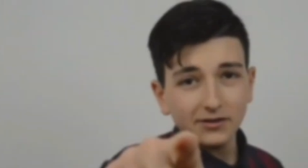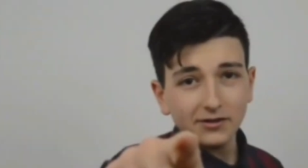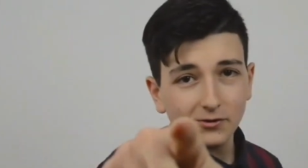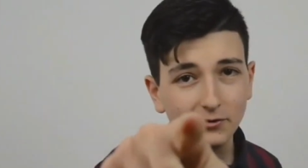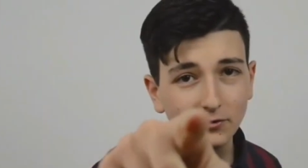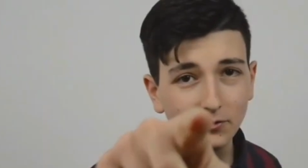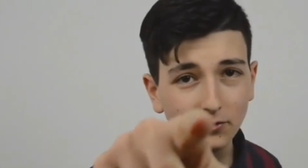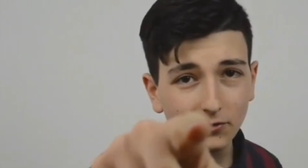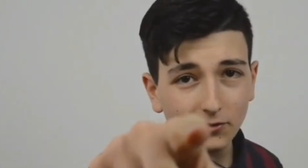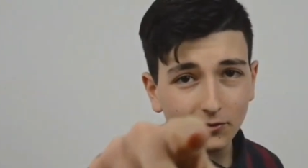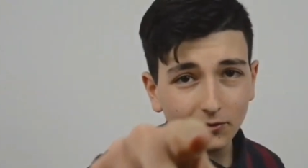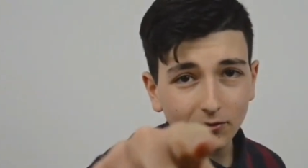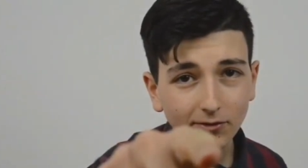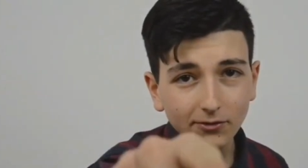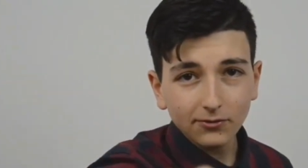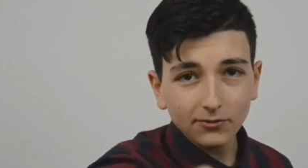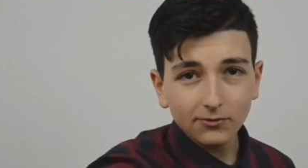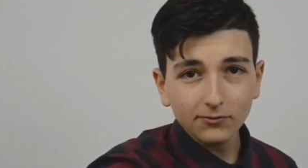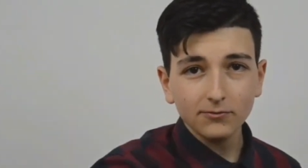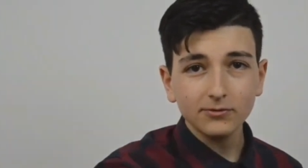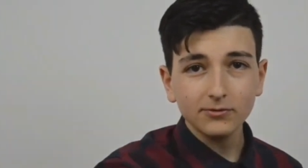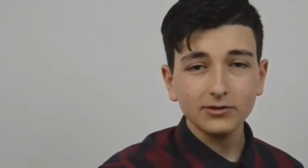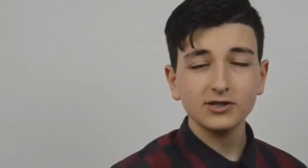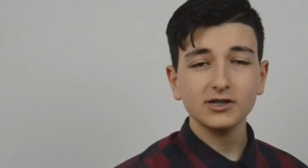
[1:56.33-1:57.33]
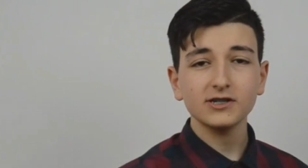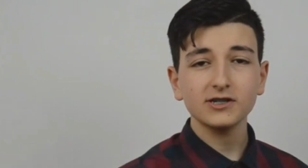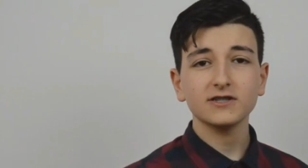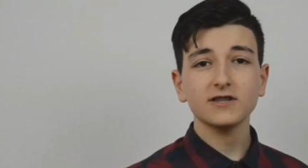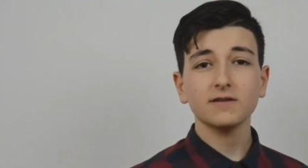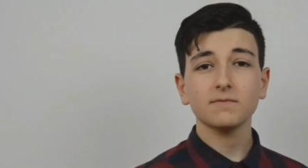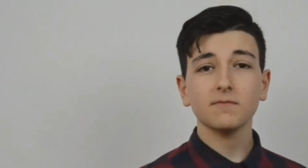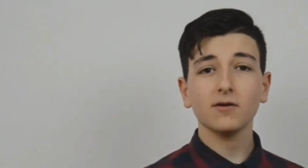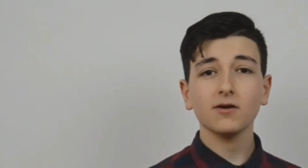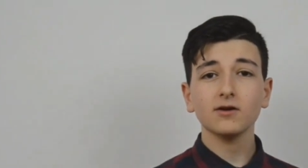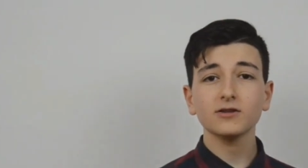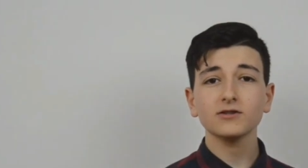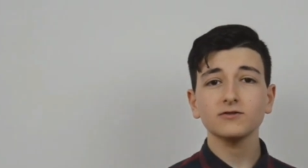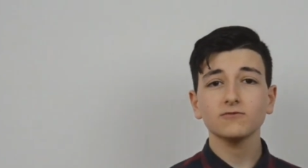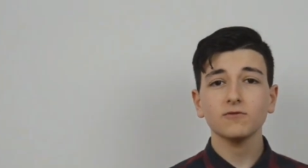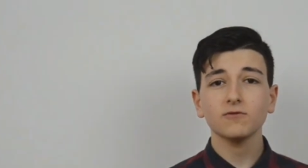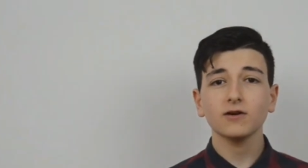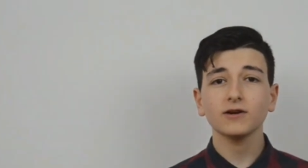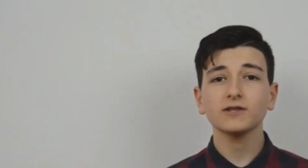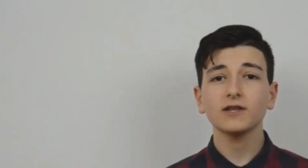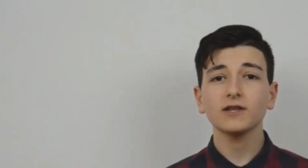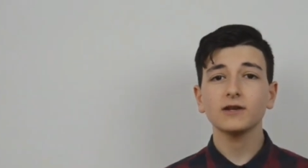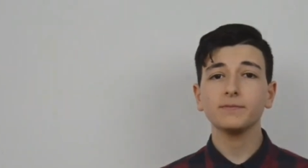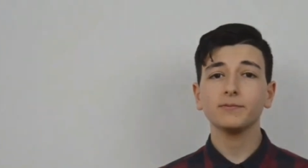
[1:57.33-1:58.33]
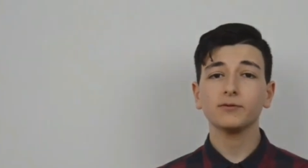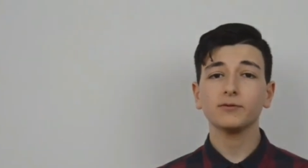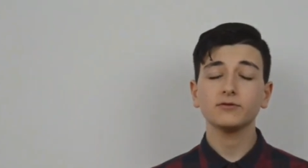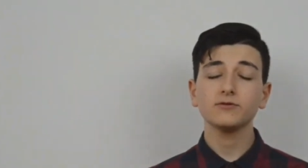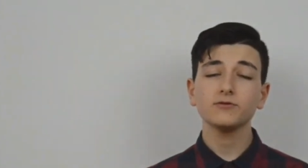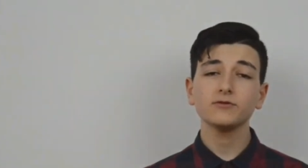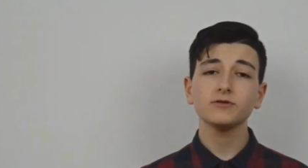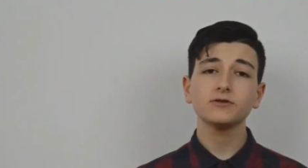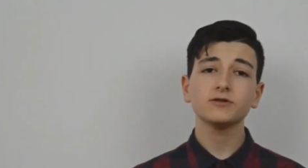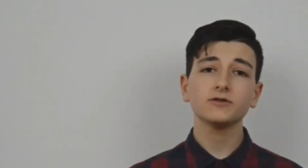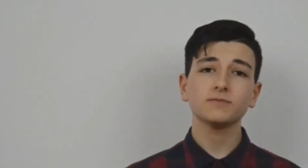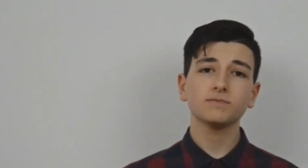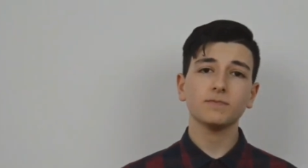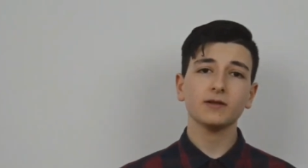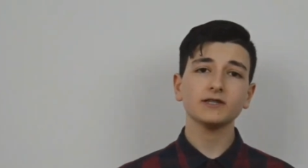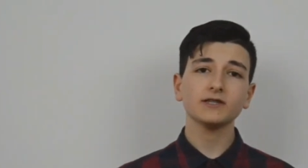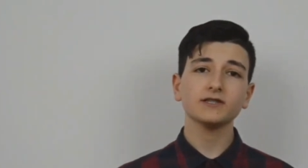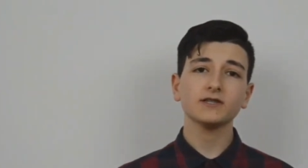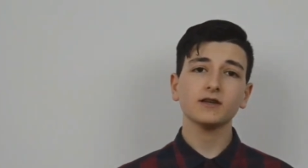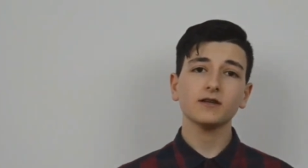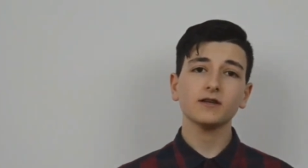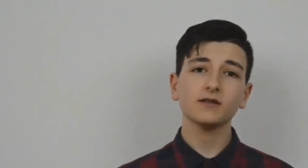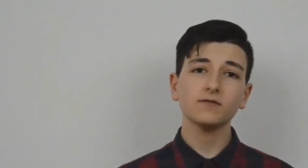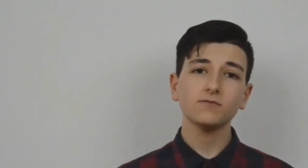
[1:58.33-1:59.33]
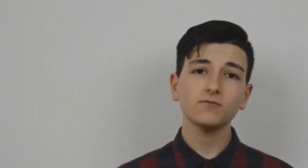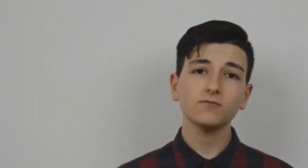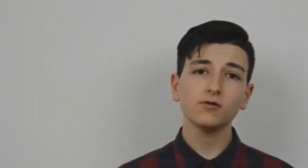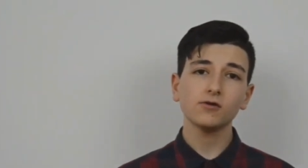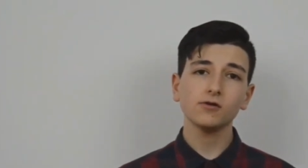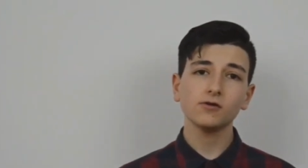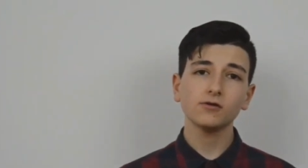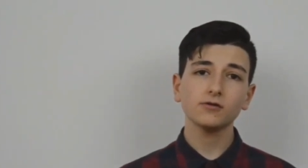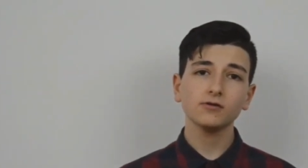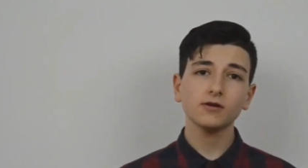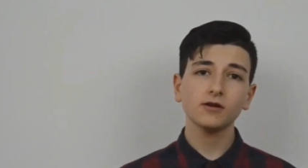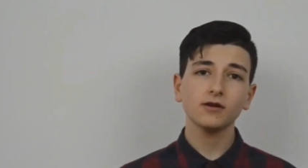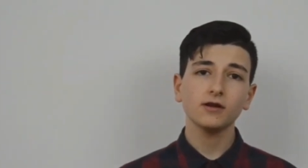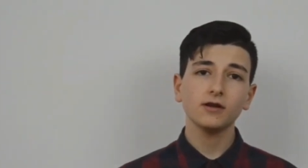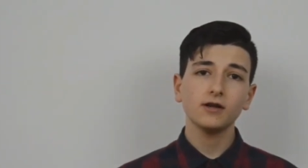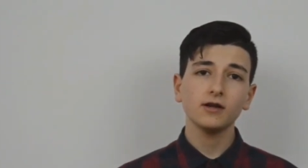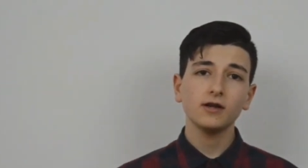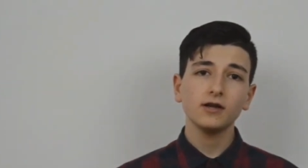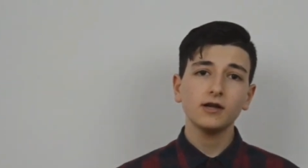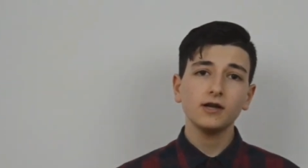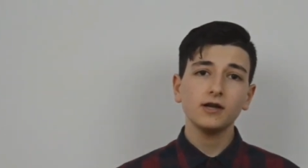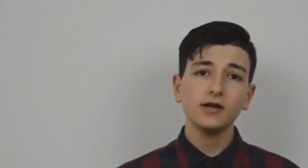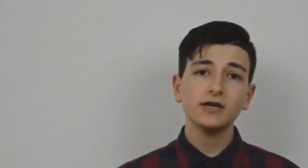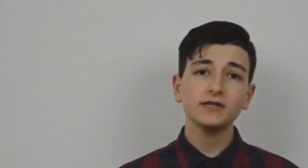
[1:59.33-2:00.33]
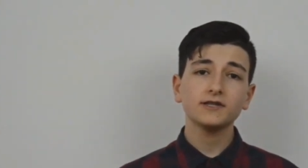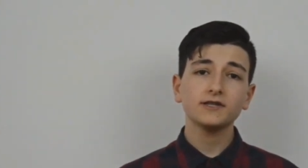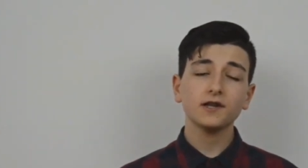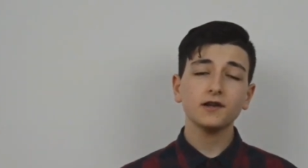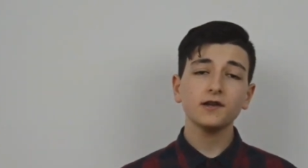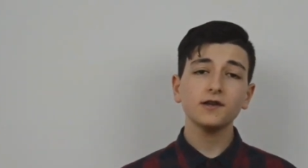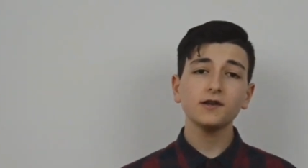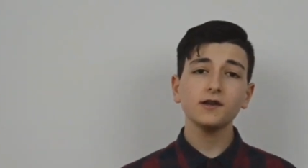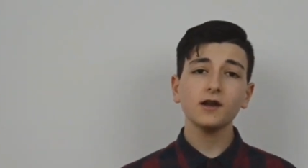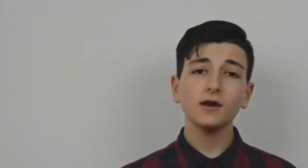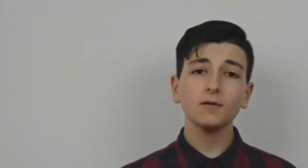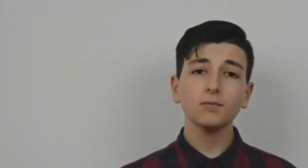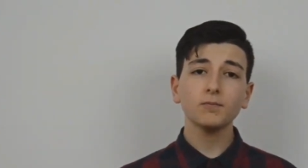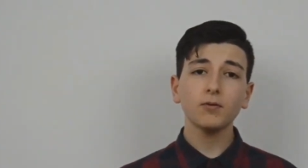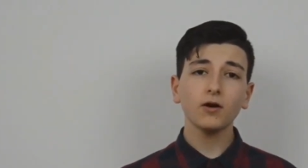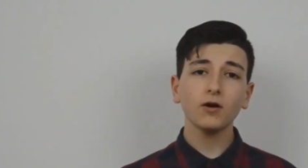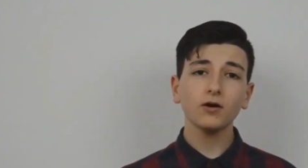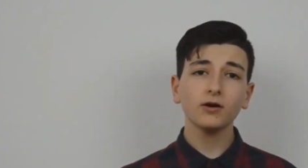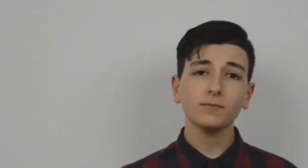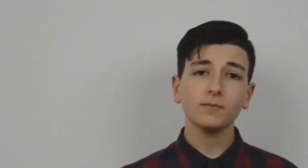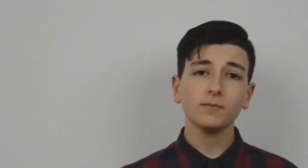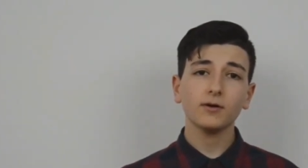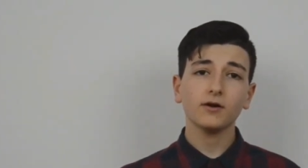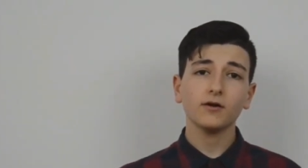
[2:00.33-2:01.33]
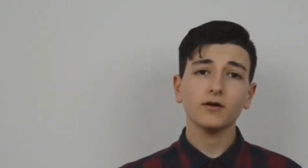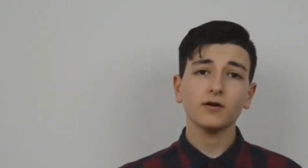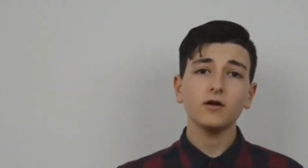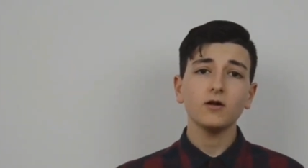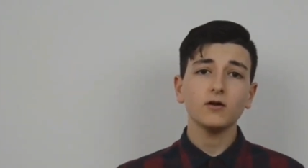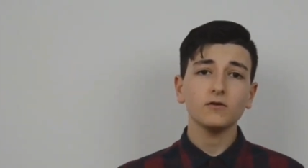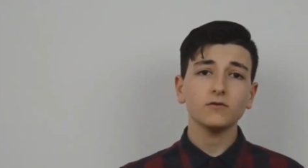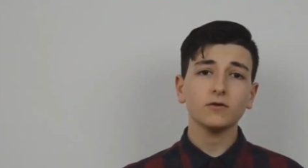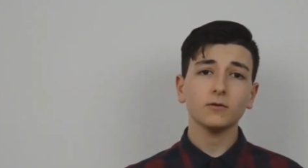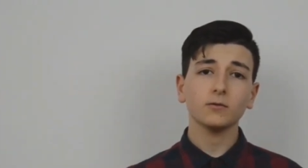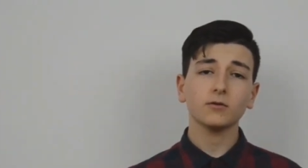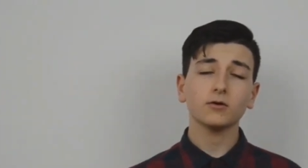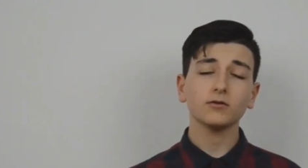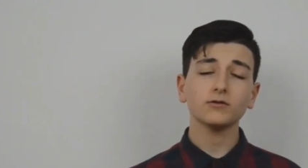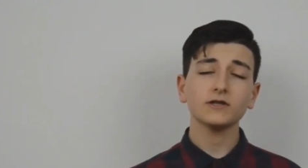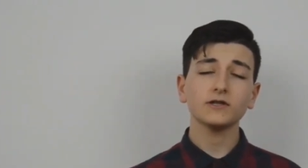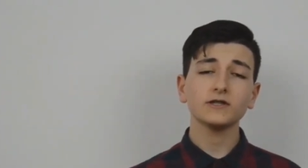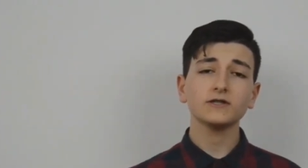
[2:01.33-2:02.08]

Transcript: Did you know which is the most widely produced plastic in the world? It's a linear polymer from